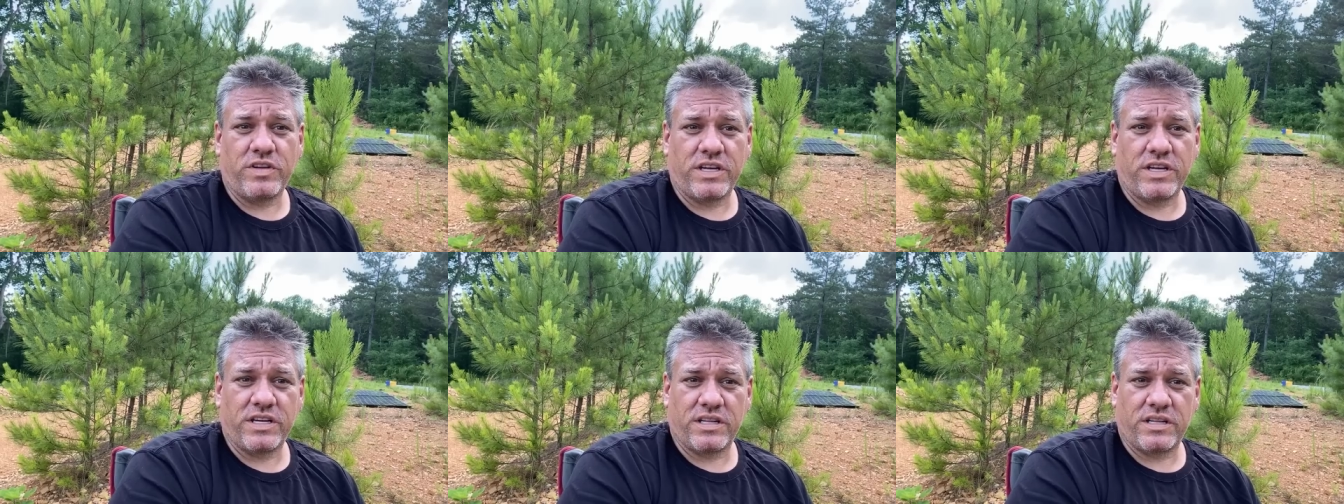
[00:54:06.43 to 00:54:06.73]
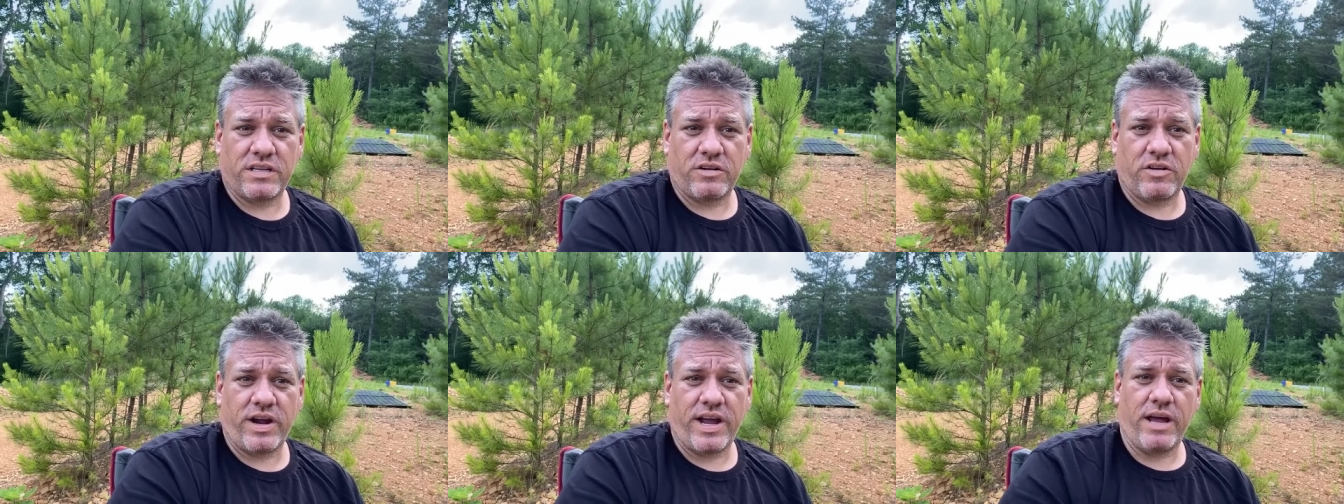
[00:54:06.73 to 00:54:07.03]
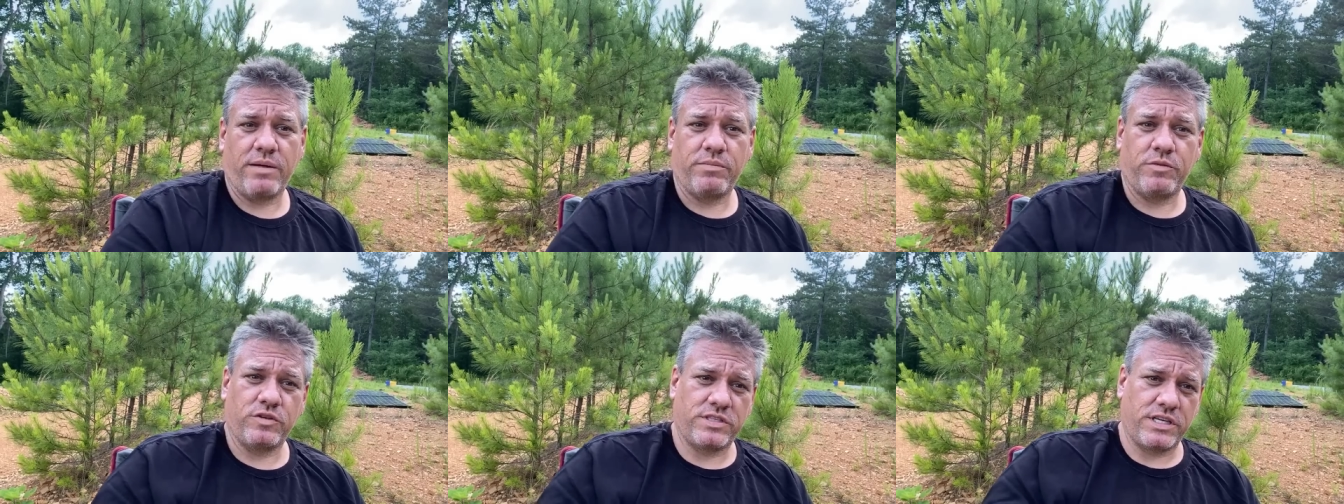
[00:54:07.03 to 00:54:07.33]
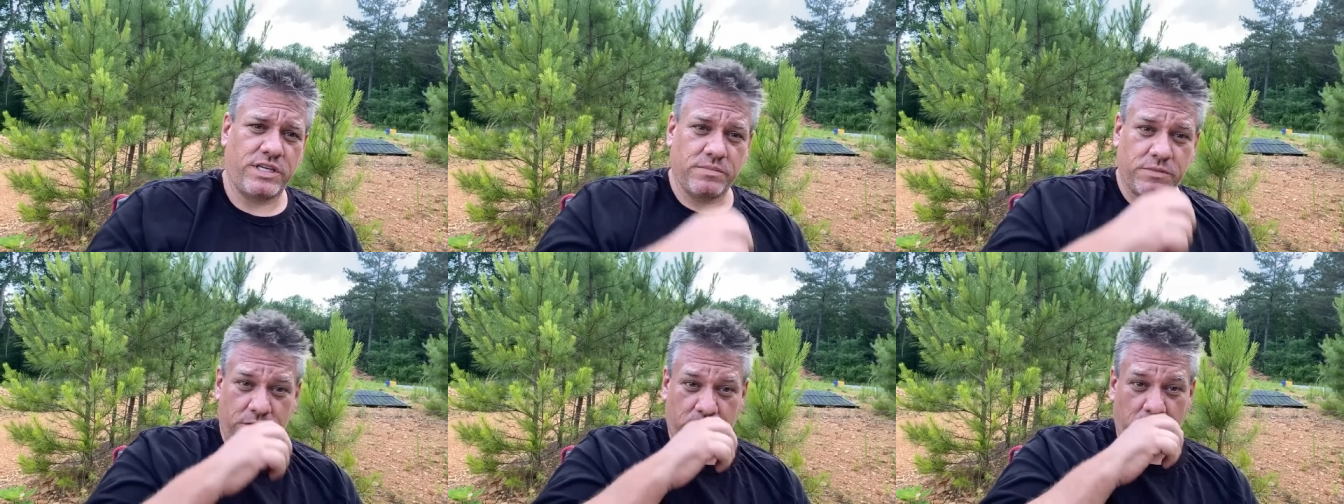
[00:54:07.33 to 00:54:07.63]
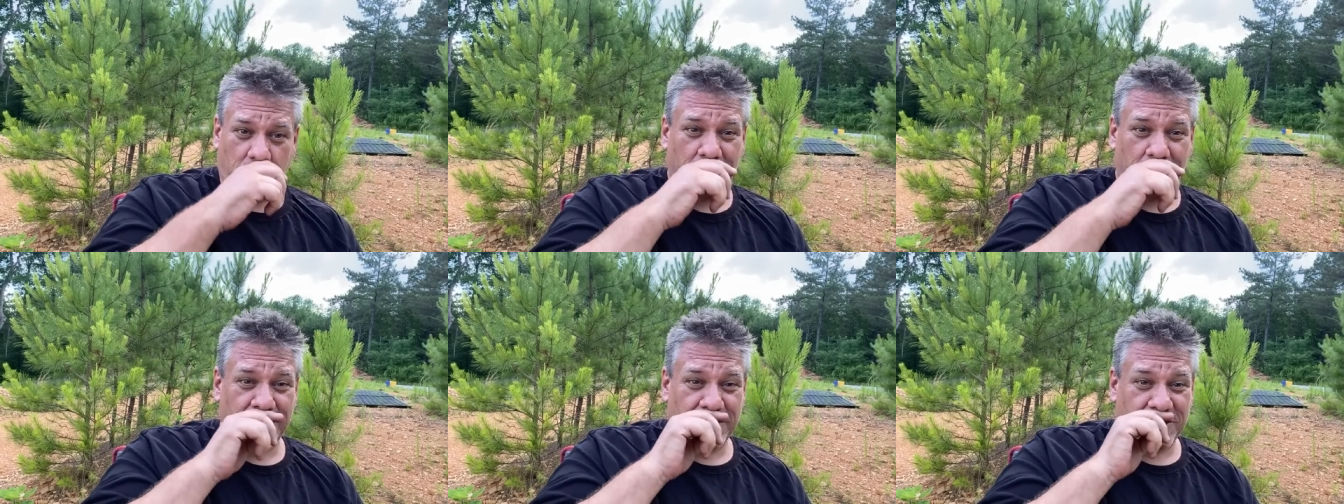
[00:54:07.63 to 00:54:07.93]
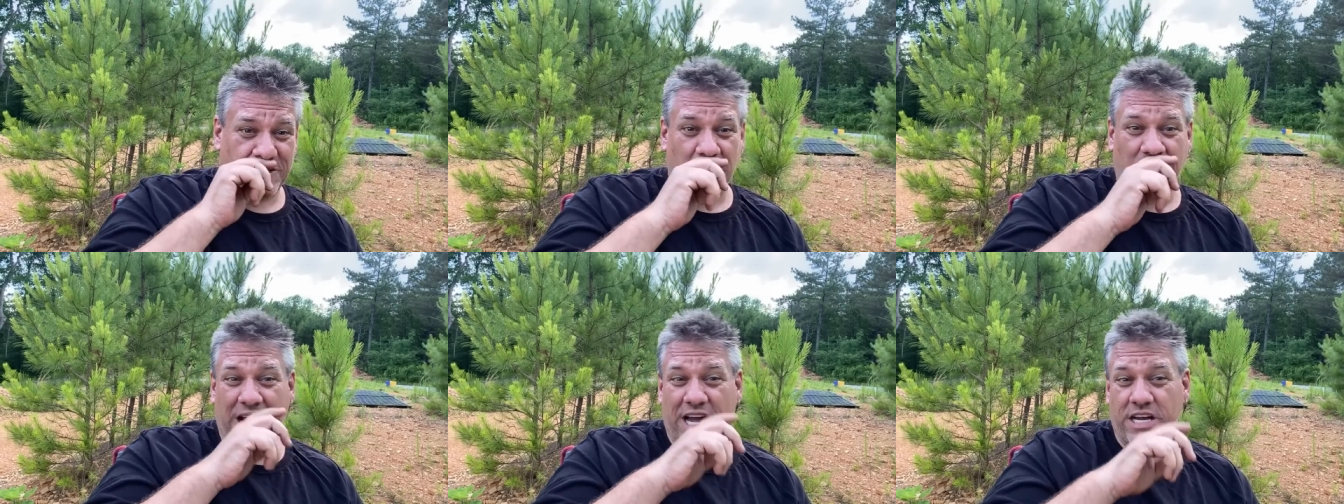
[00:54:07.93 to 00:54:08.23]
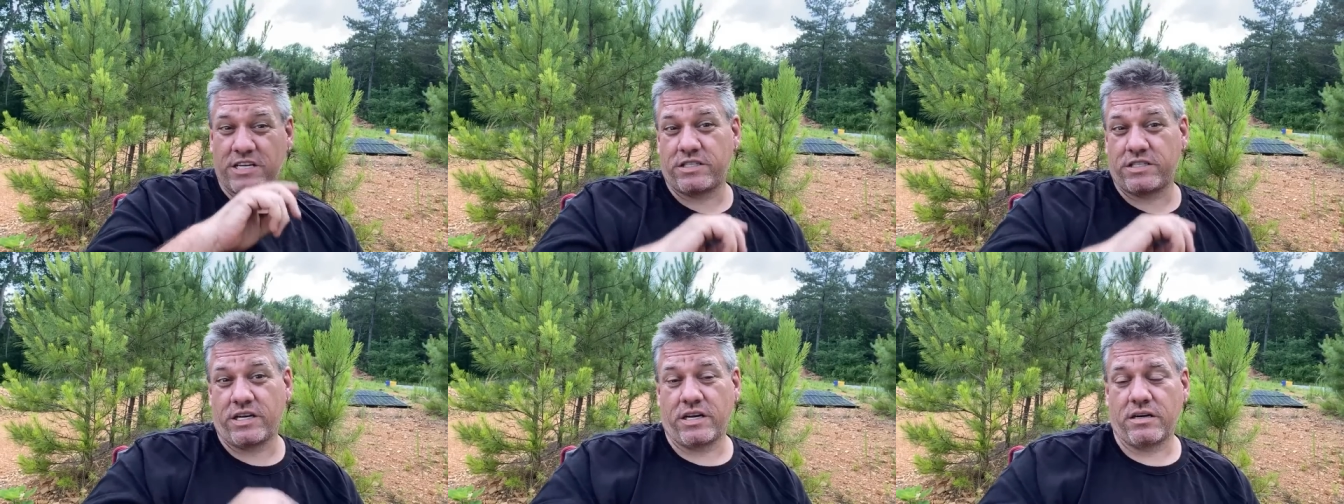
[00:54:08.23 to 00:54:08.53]
into the Greyhound Museum storage
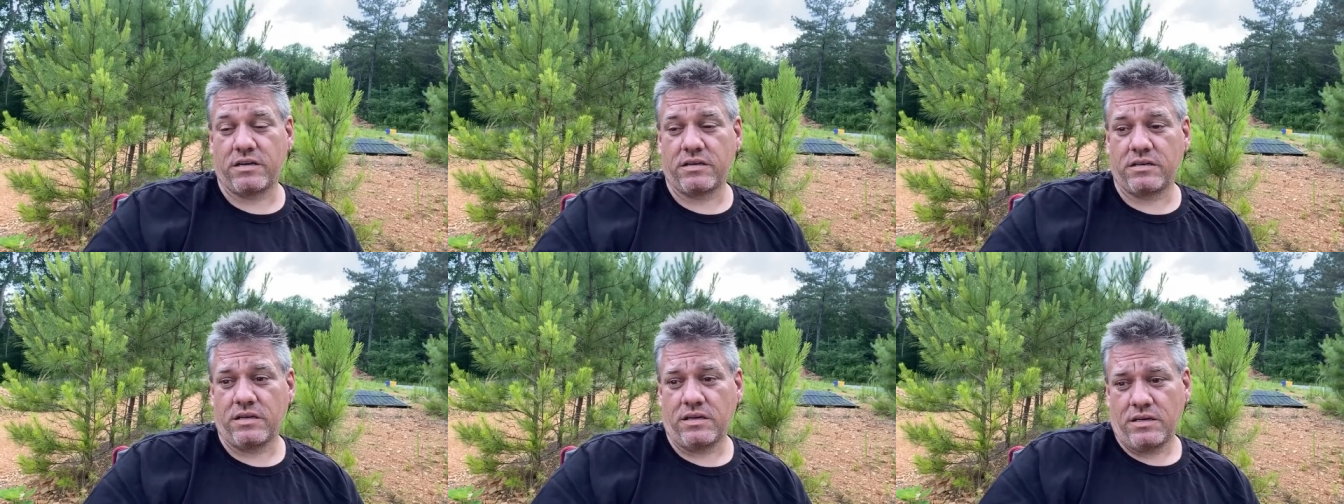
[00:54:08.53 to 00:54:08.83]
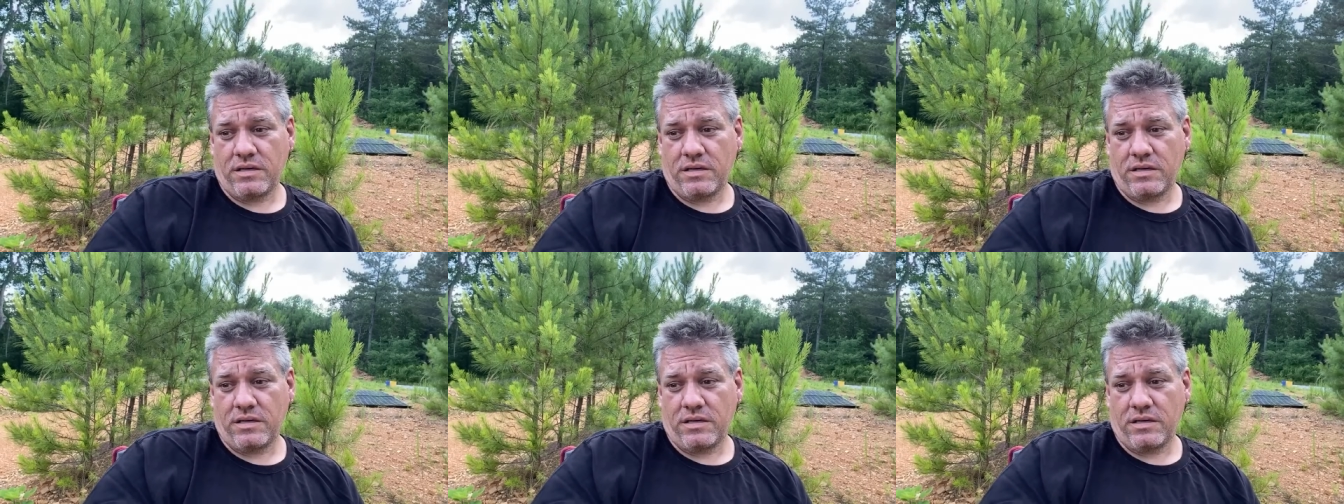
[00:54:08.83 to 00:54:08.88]
garage there,